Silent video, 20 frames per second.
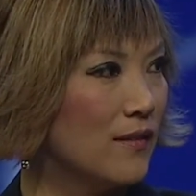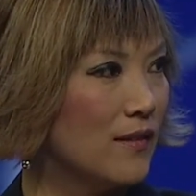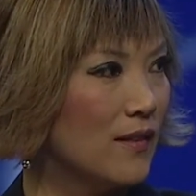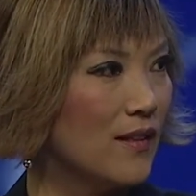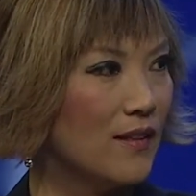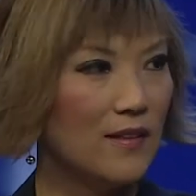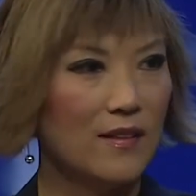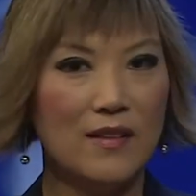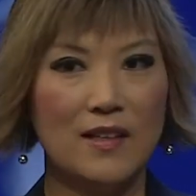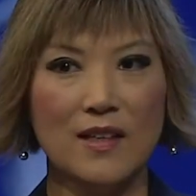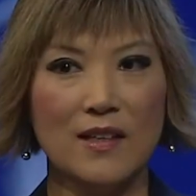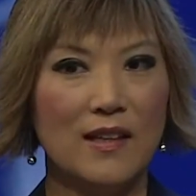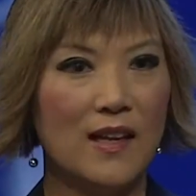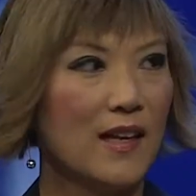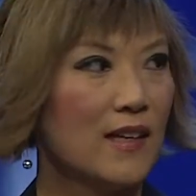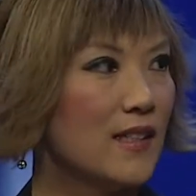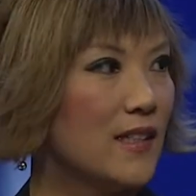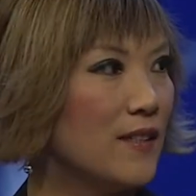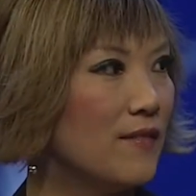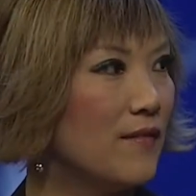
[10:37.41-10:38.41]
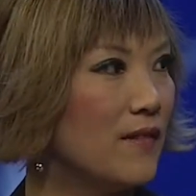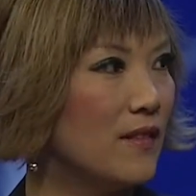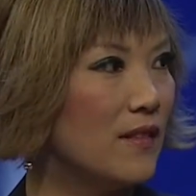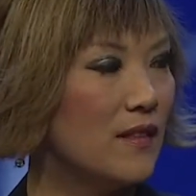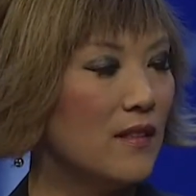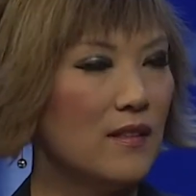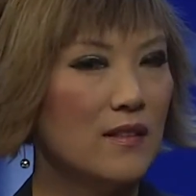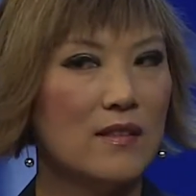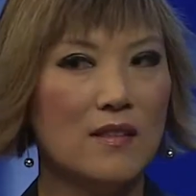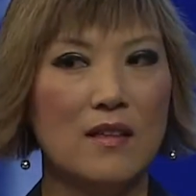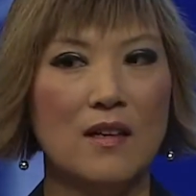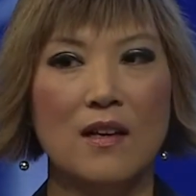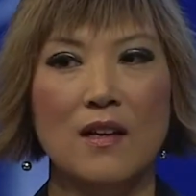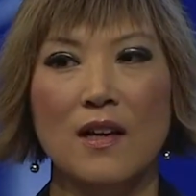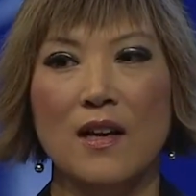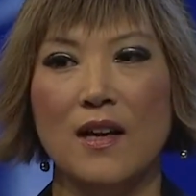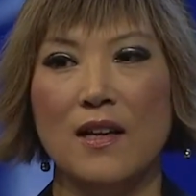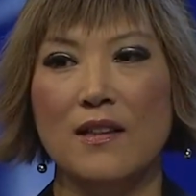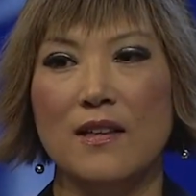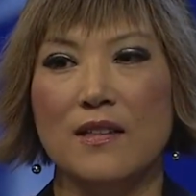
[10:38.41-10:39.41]
connectivities,
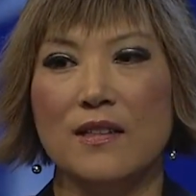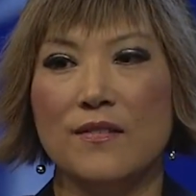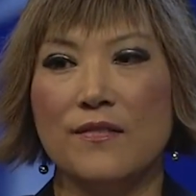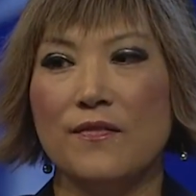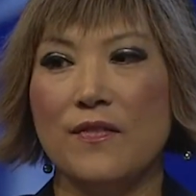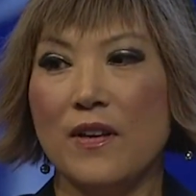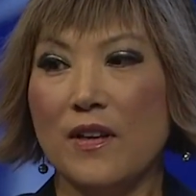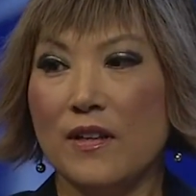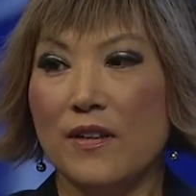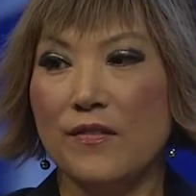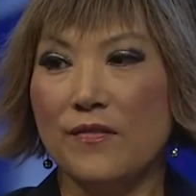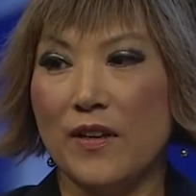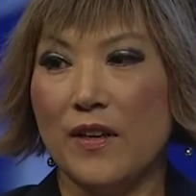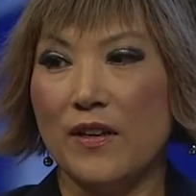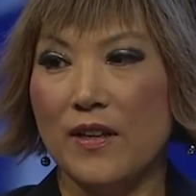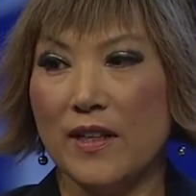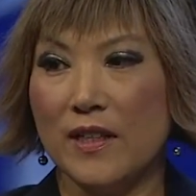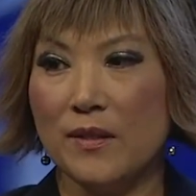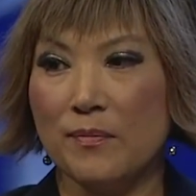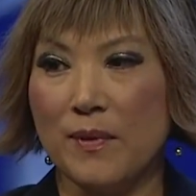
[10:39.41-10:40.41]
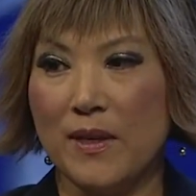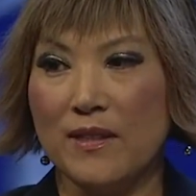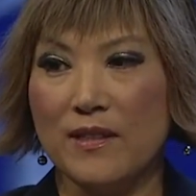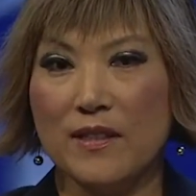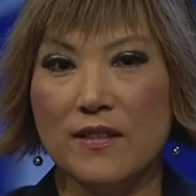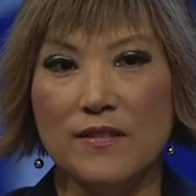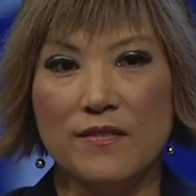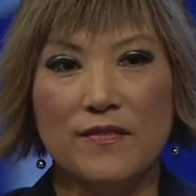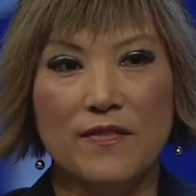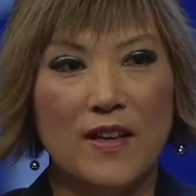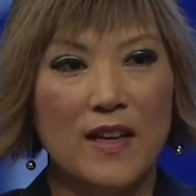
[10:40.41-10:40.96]
and that's very, very expensive.